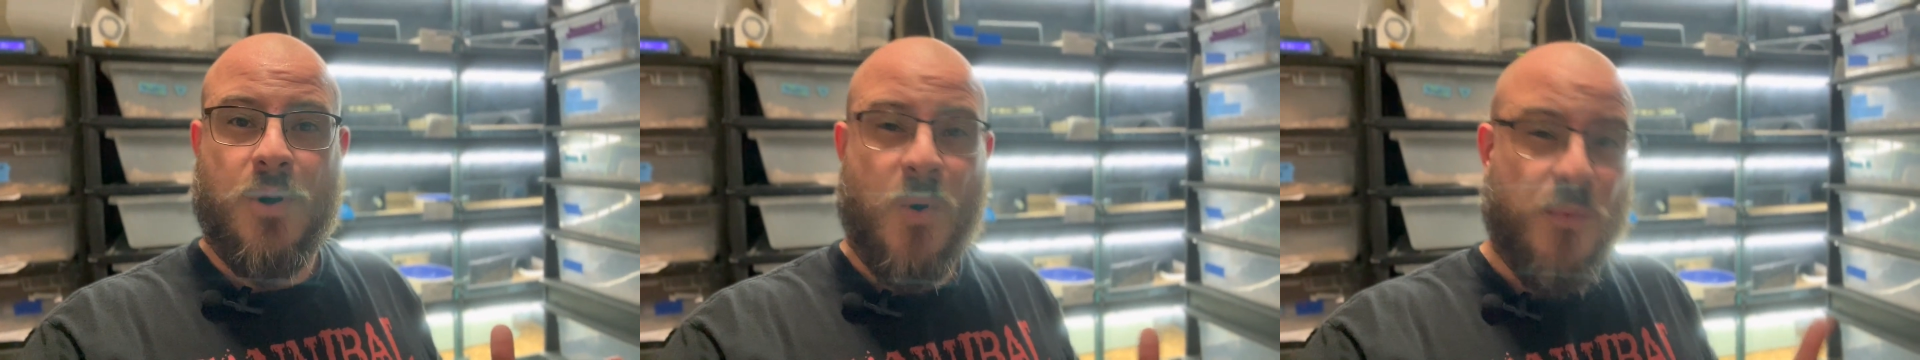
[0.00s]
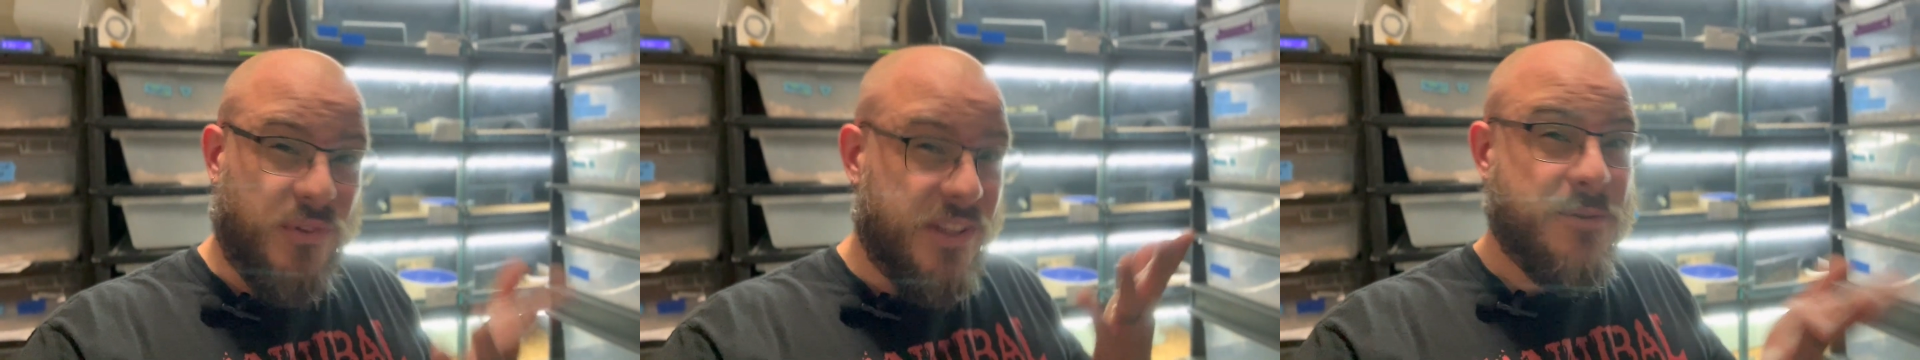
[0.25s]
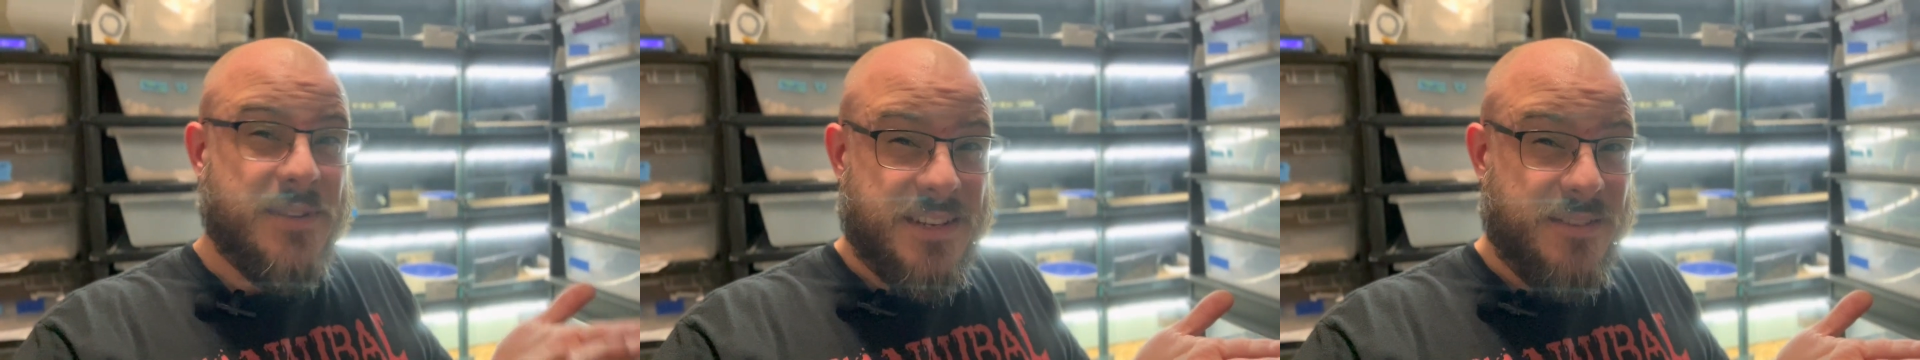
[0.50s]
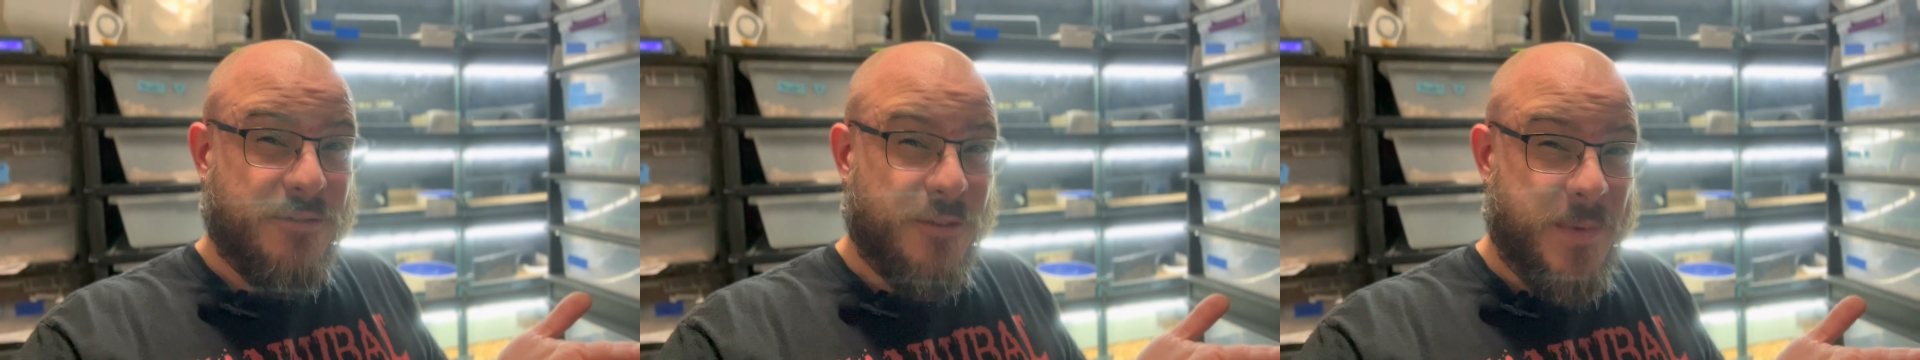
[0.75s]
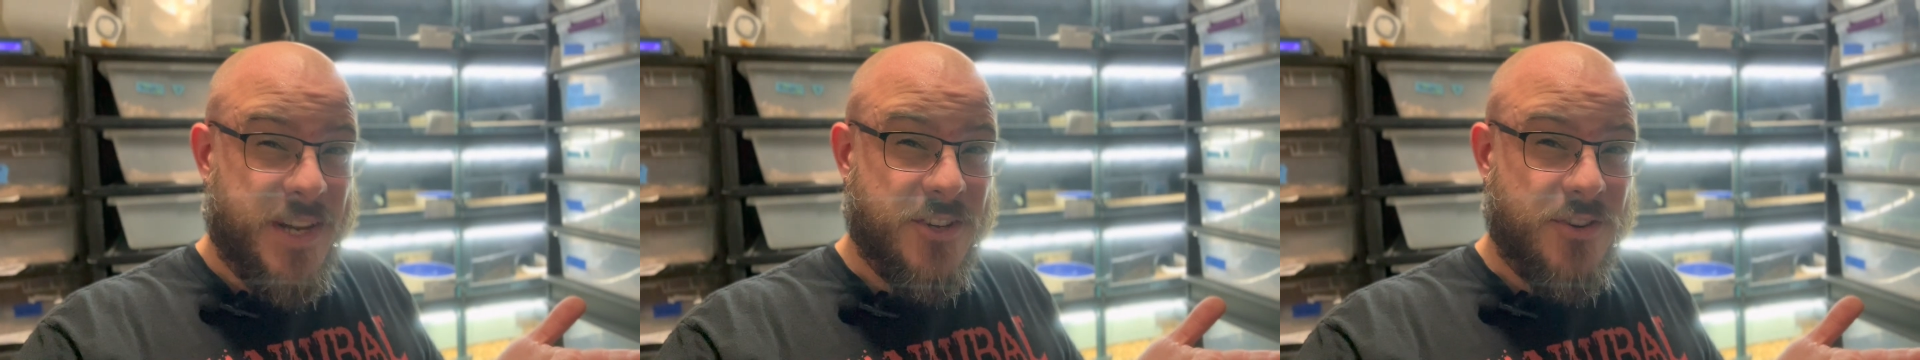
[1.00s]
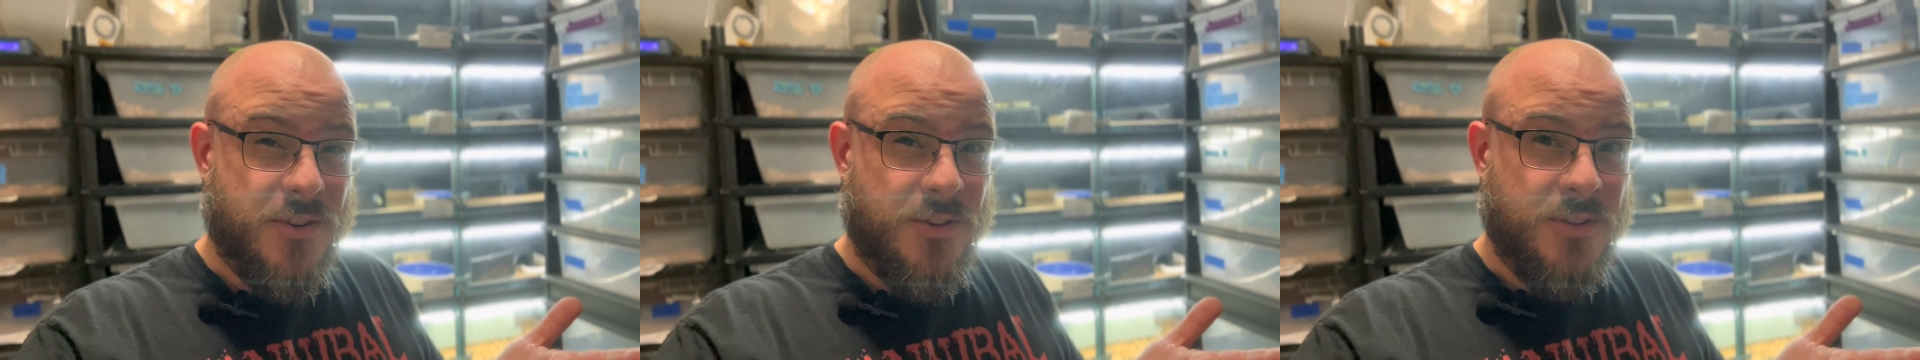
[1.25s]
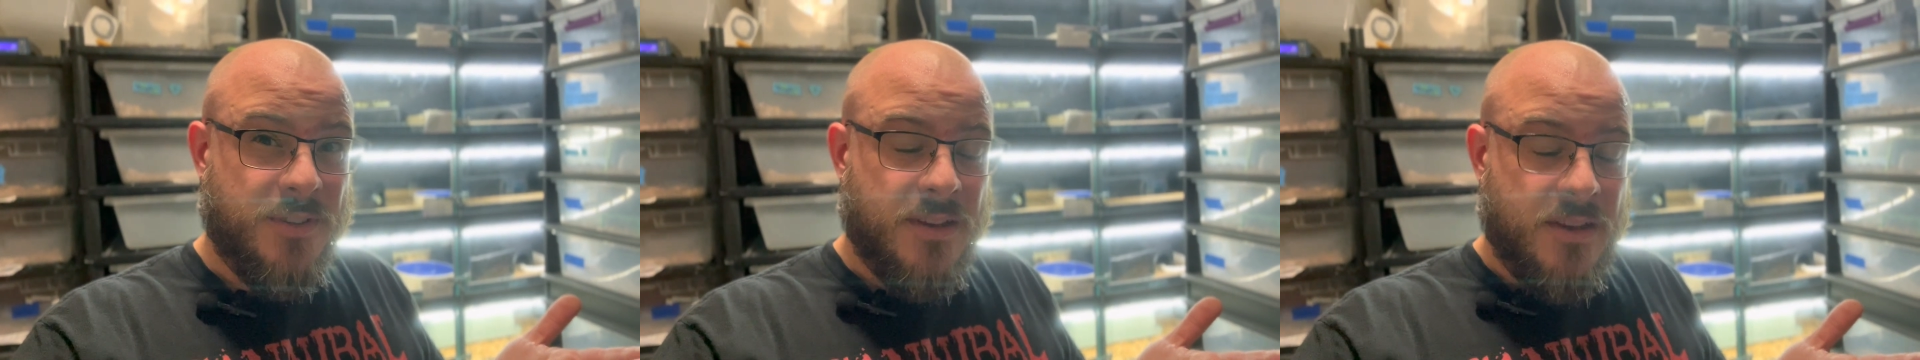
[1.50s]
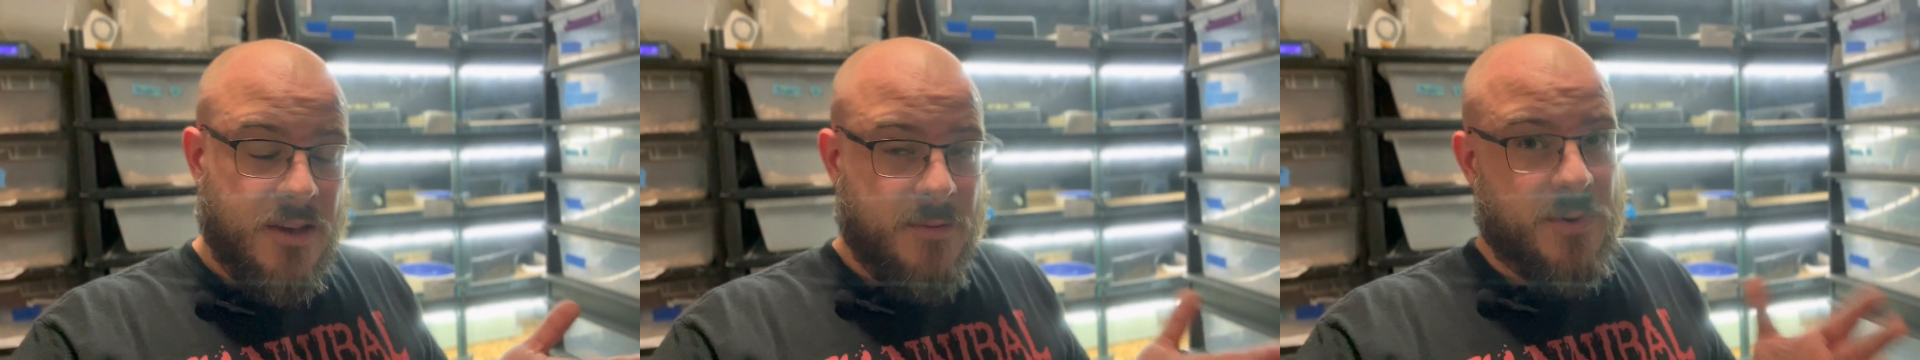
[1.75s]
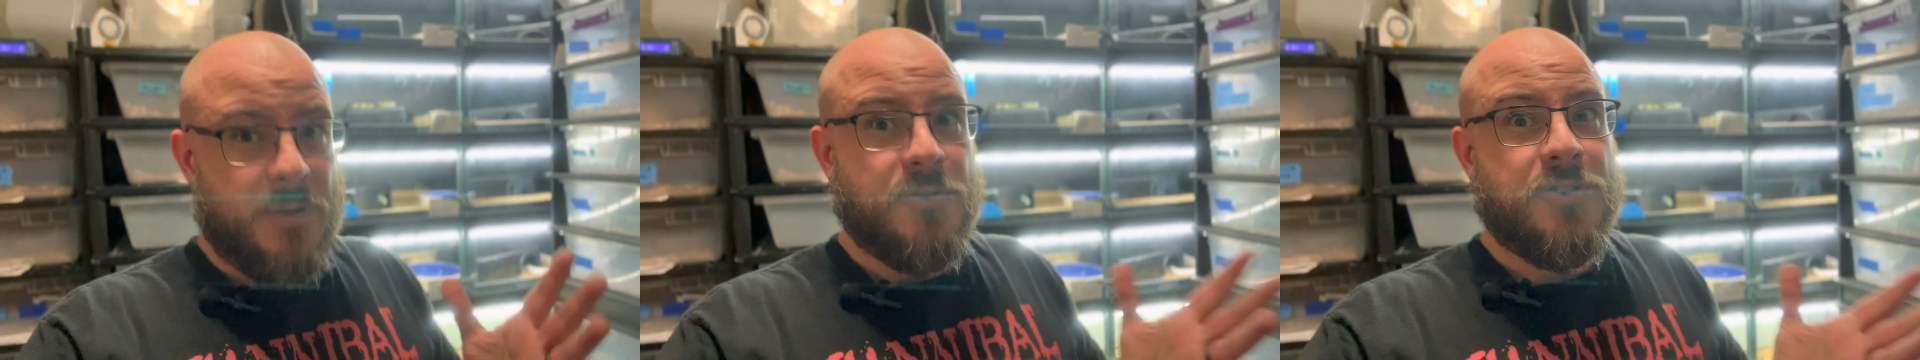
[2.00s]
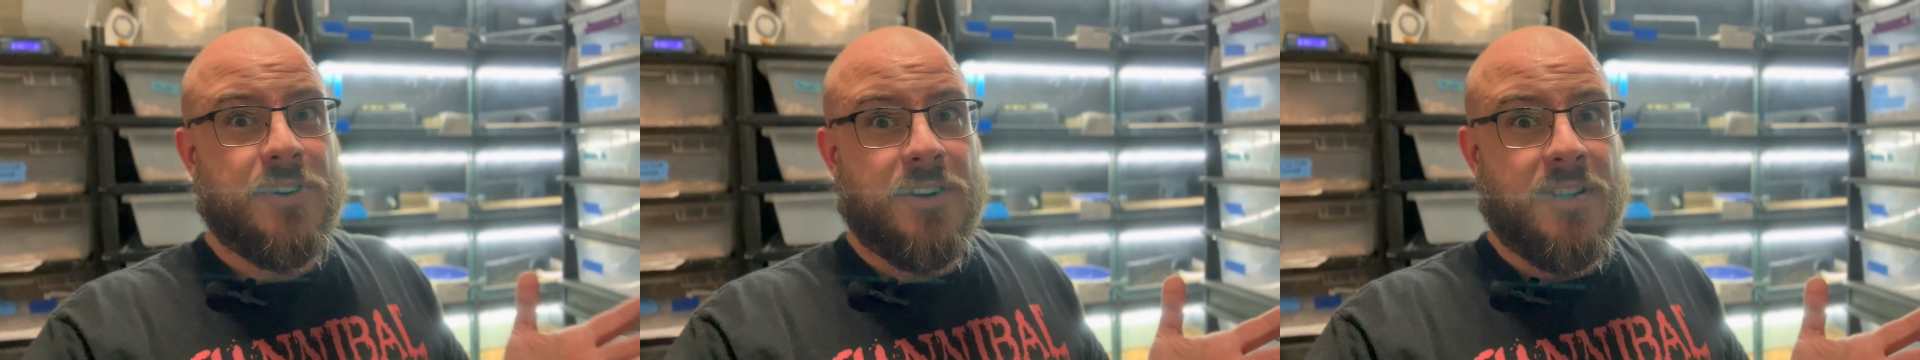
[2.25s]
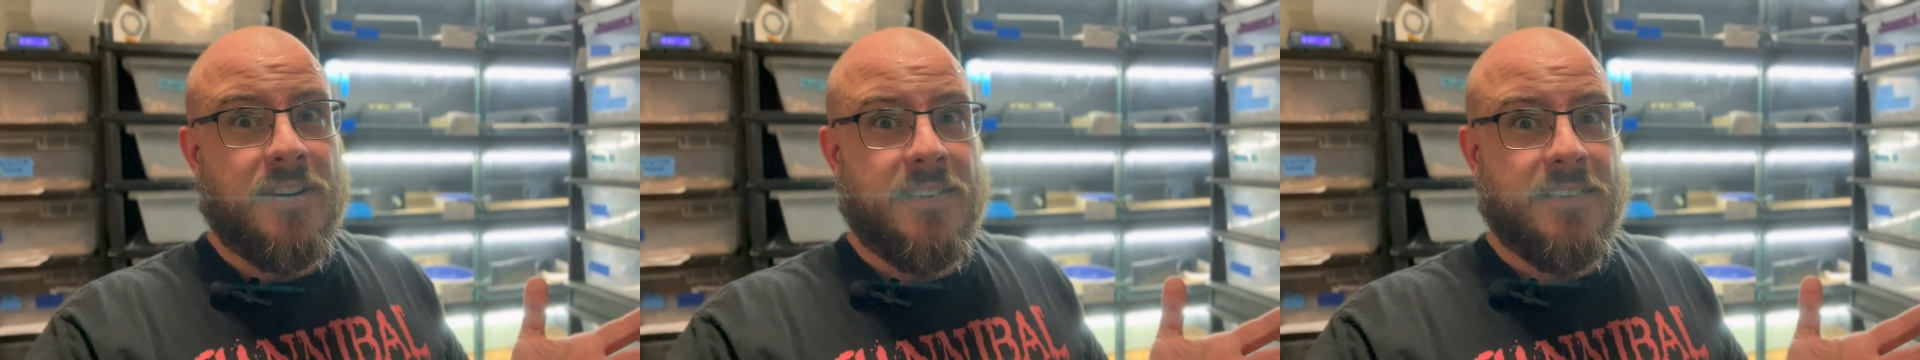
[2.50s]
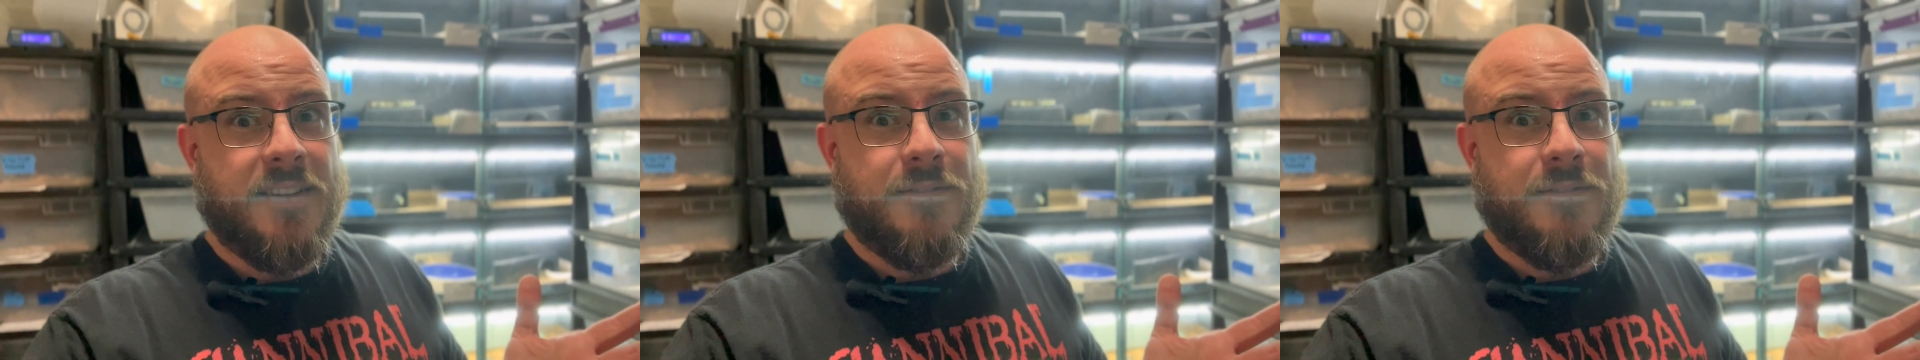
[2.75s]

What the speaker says: Hopefully it was informational, but I'm sure